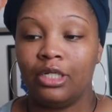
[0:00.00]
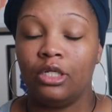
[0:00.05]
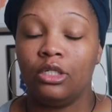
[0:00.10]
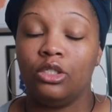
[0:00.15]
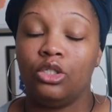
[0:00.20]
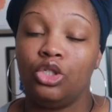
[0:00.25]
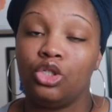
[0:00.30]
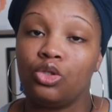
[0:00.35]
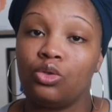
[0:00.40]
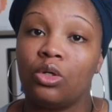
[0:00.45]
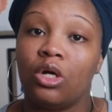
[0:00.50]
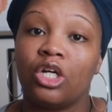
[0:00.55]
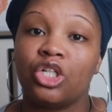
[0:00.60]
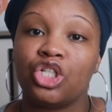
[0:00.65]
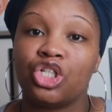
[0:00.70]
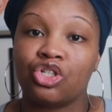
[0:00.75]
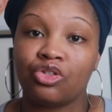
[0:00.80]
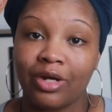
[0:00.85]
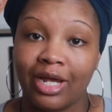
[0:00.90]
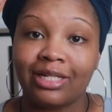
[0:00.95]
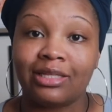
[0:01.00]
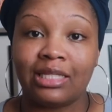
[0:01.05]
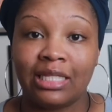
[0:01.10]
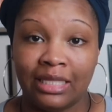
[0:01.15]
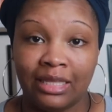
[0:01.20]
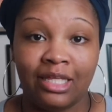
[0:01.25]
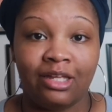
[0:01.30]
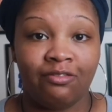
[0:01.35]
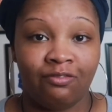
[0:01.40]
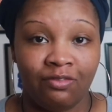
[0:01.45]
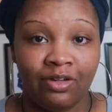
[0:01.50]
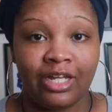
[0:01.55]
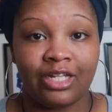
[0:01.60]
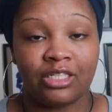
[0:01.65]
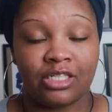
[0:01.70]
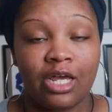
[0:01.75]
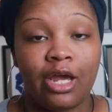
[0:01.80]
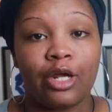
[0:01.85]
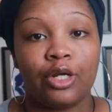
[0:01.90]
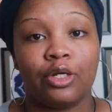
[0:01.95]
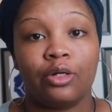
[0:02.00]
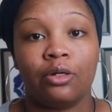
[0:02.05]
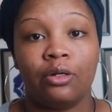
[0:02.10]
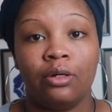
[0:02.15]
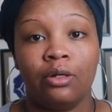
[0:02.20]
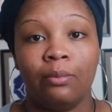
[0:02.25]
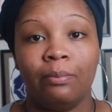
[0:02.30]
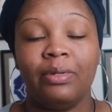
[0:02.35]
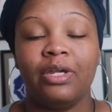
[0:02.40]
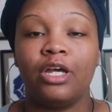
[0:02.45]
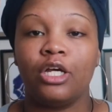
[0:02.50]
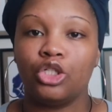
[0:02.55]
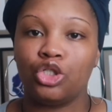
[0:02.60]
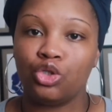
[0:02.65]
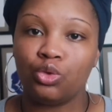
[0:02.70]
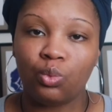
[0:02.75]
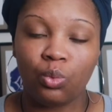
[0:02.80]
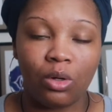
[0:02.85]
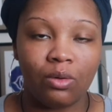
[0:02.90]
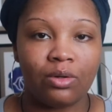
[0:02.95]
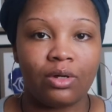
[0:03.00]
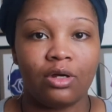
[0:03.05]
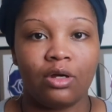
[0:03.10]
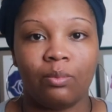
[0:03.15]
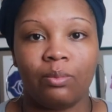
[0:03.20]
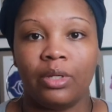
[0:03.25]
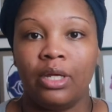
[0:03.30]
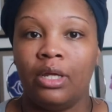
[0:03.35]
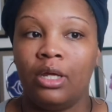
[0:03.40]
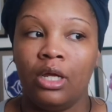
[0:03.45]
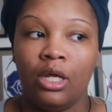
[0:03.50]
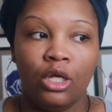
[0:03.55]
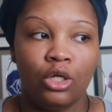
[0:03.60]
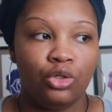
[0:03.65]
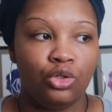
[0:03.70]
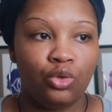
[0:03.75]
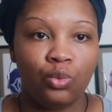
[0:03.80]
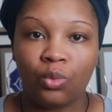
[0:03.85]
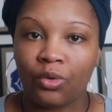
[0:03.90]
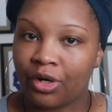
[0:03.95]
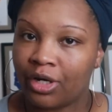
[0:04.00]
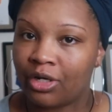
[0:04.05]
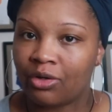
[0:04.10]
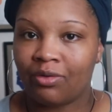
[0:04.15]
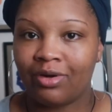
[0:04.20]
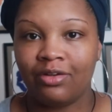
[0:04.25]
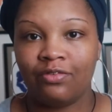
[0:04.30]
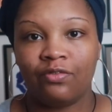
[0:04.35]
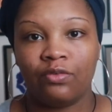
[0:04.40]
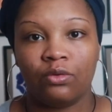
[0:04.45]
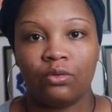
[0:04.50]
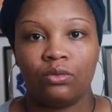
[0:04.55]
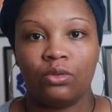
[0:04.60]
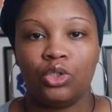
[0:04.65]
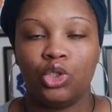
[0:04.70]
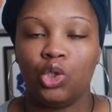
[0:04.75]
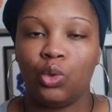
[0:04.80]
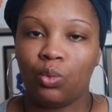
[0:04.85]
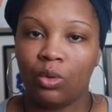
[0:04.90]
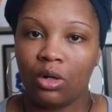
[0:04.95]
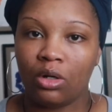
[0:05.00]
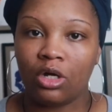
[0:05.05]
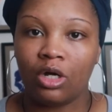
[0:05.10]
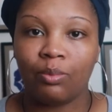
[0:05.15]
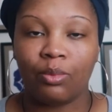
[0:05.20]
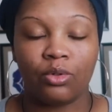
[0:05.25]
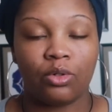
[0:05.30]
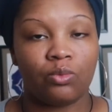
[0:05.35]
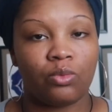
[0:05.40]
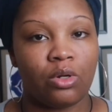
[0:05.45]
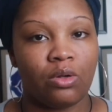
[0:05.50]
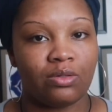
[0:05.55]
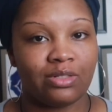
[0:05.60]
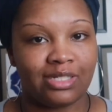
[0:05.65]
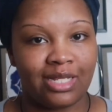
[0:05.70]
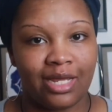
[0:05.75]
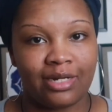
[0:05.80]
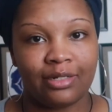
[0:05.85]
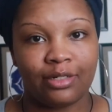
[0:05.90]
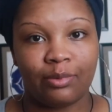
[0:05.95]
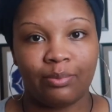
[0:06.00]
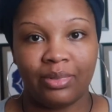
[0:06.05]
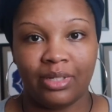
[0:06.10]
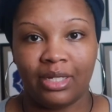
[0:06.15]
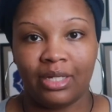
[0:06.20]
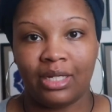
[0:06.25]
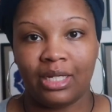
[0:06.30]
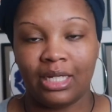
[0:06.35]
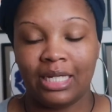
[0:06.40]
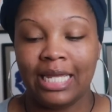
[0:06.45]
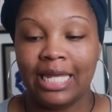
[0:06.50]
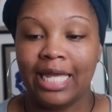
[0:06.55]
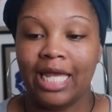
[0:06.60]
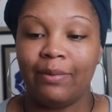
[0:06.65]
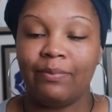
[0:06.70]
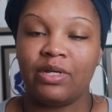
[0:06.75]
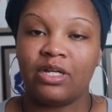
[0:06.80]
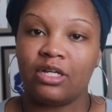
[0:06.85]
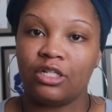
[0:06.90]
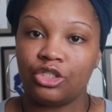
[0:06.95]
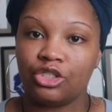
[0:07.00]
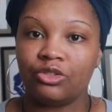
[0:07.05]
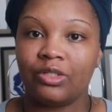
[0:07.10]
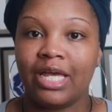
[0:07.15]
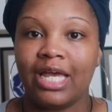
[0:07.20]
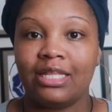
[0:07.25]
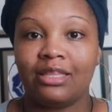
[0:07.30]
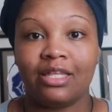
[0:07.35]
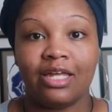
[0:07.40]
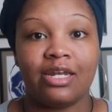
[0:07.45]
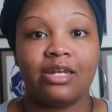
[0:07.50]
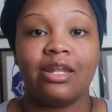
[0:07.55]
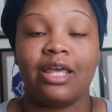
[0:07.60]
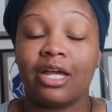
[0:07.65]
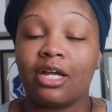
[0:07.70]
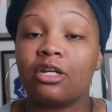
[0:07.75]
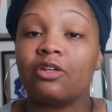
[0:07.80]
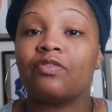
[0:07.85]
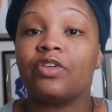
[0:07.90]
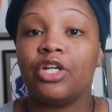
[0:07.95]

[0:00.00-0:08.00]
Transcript: You attracted that flat tire because you woke up, you weren't grateful, you woke up on the wrong side of the bed, and because you had that negative